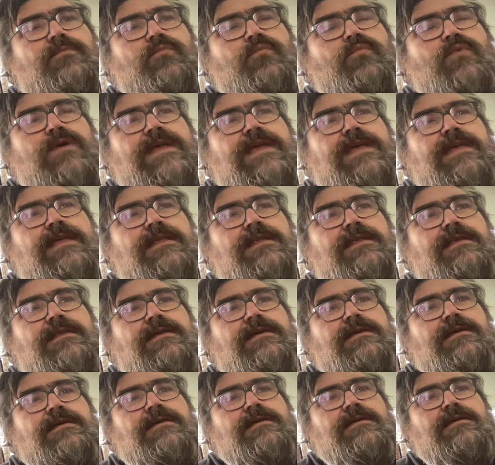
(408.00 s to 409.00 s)

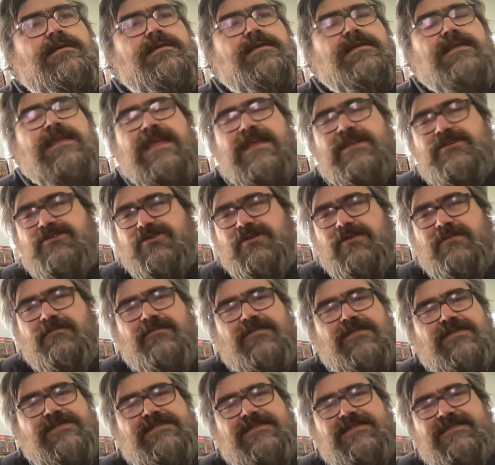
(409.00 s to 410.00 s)
when nature
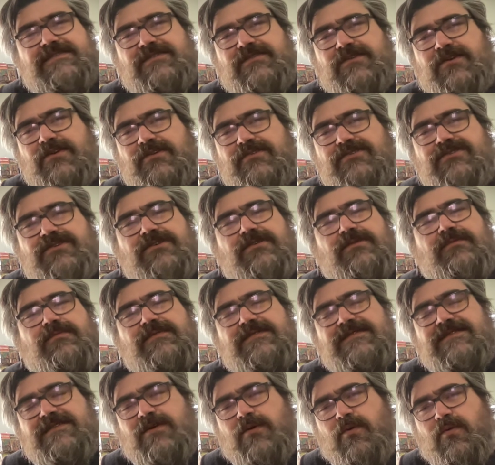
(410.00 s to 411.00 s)
versus nurture
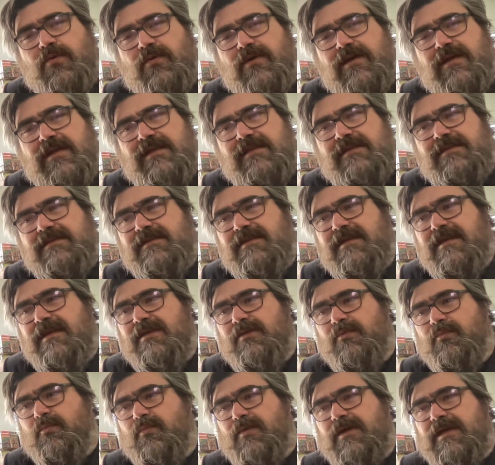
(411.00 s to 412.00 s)
was coined
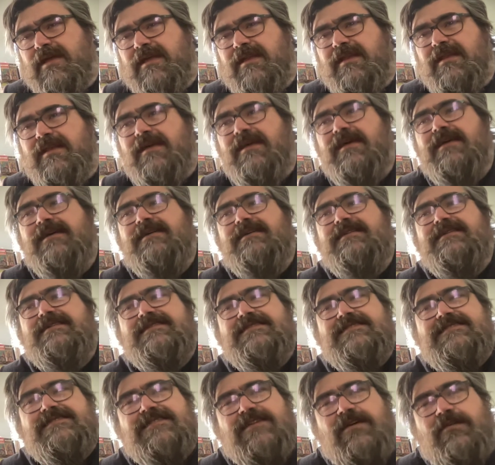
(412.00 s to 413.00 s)
and when
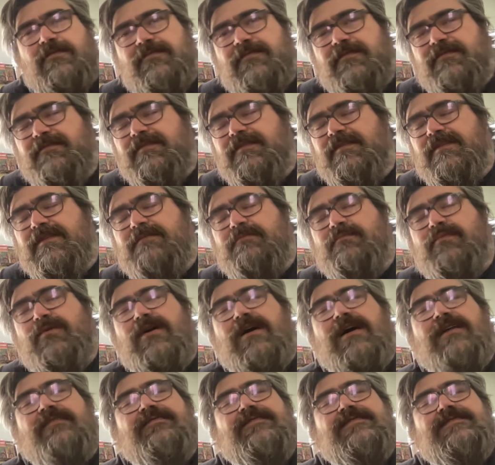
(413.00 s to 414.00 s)
self-fulfilling
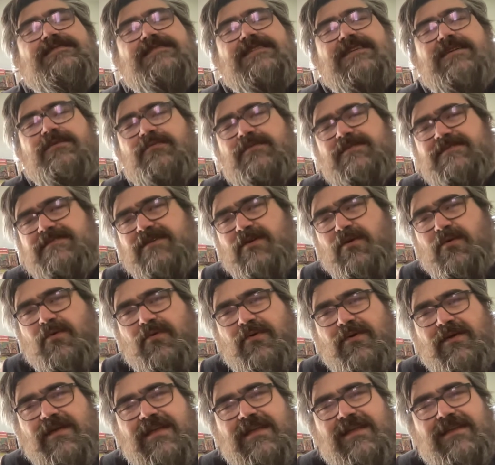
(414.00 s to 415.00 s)
prophecy was
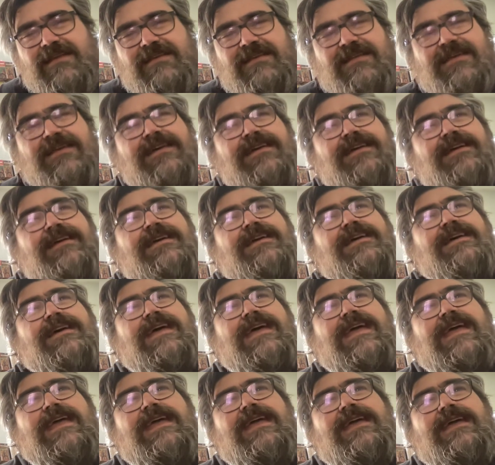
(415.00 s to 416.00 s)
coined
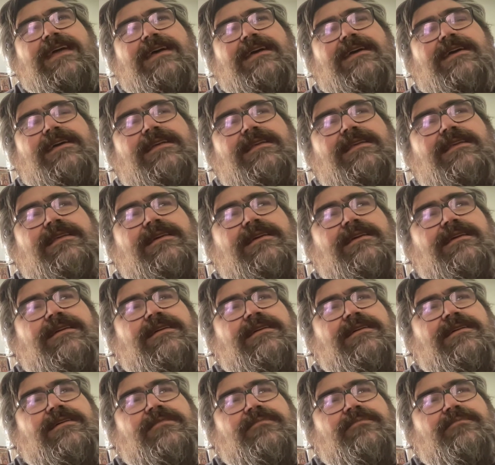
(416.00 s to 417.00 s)
and
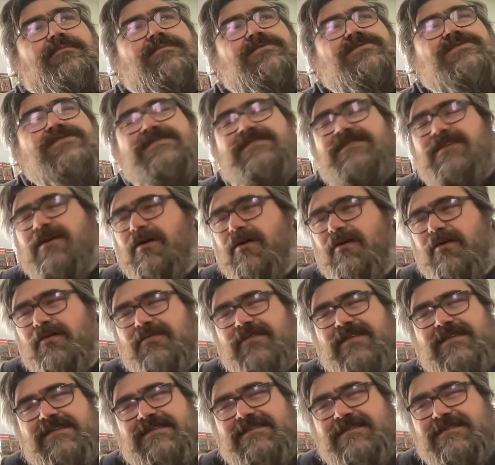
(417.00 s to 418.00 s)
um, just all
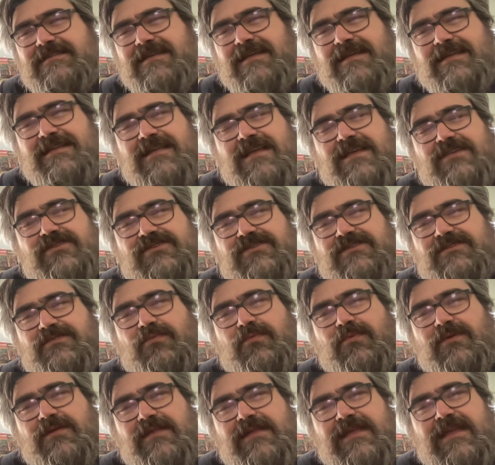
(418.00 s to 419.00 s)
this it, it's just
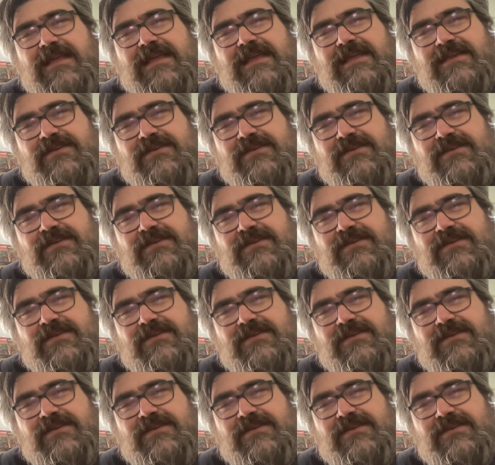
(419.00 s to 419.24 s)
really